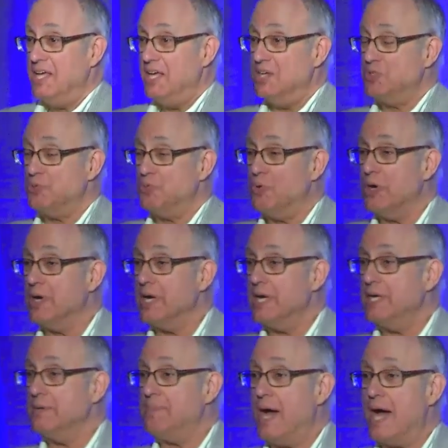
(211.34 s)
is
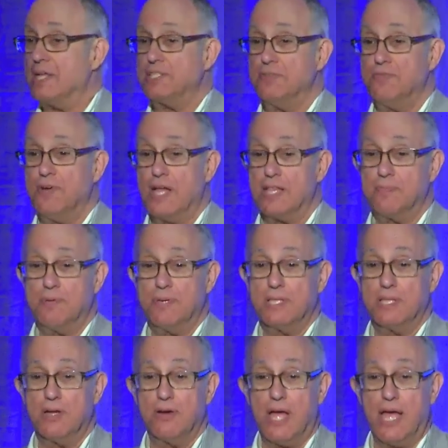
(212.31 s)
worried about developing
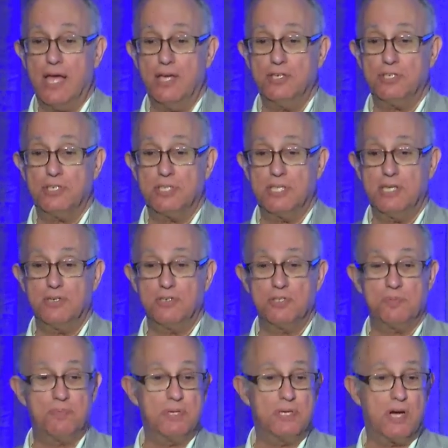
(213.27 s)
their Asian
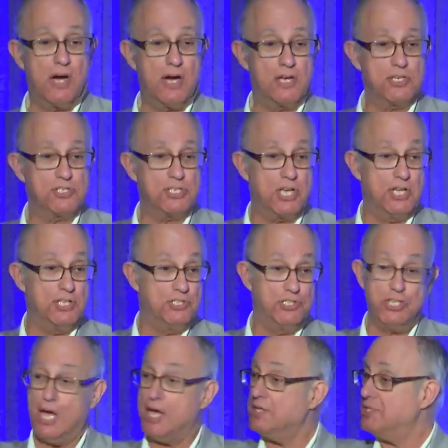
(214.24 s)
leaders because,
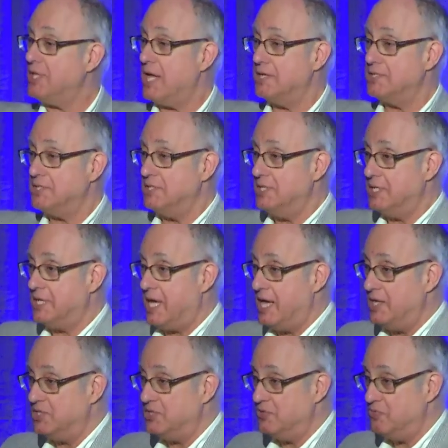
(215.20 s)
just as in the
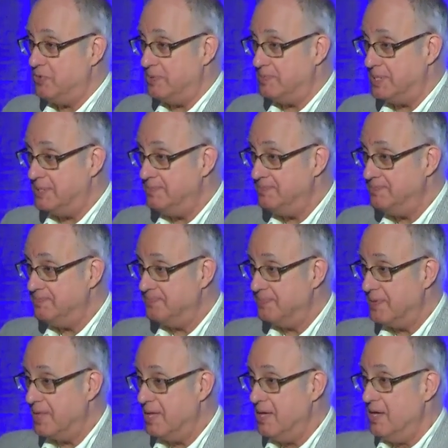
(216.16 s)
case of women,
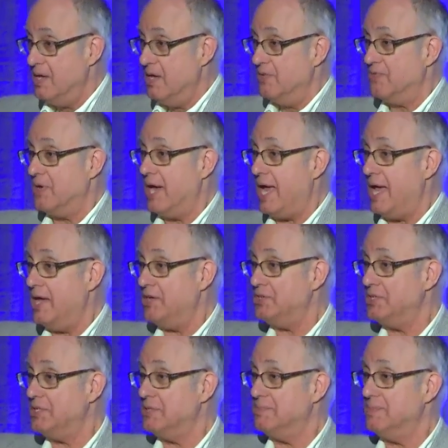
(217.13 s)
for,
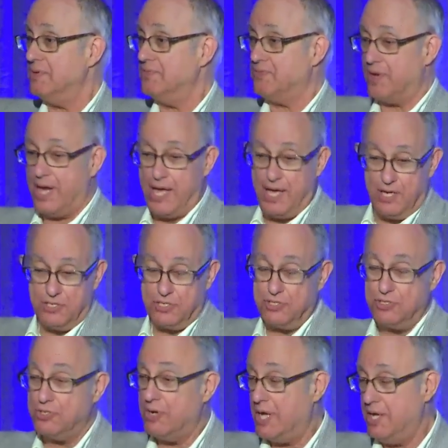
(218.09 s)
Asian, for
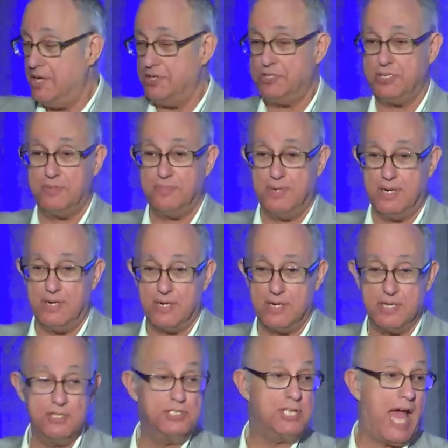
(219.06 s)
Asians or Asian
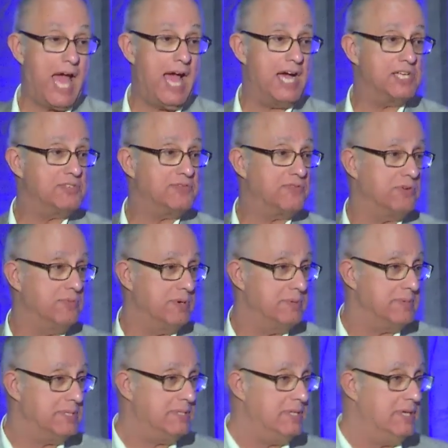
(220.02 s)
Americans, as for
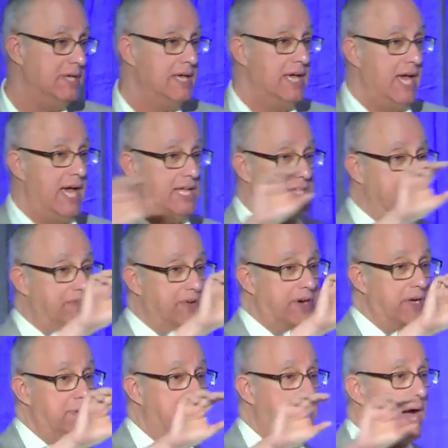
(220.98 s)
women, at the
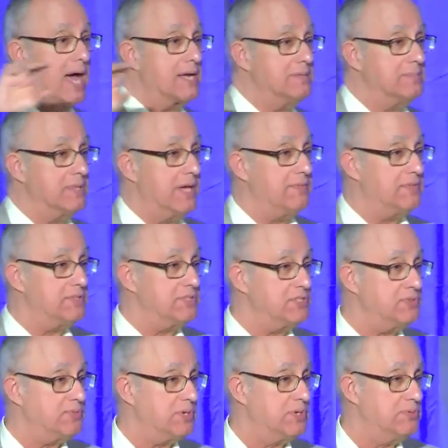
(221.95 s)
very bottom
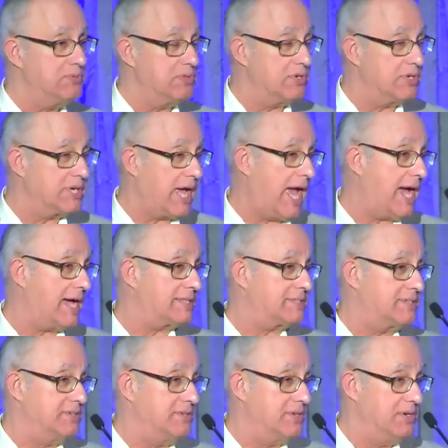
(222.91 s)
levels where you look at,
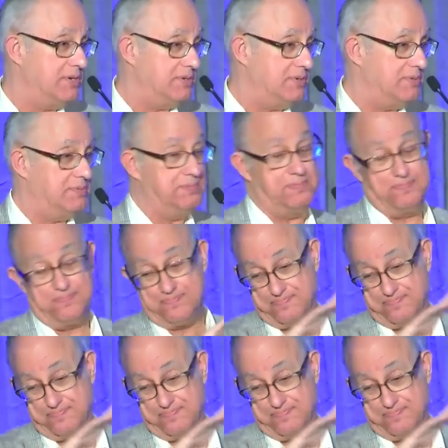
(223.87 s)
you know,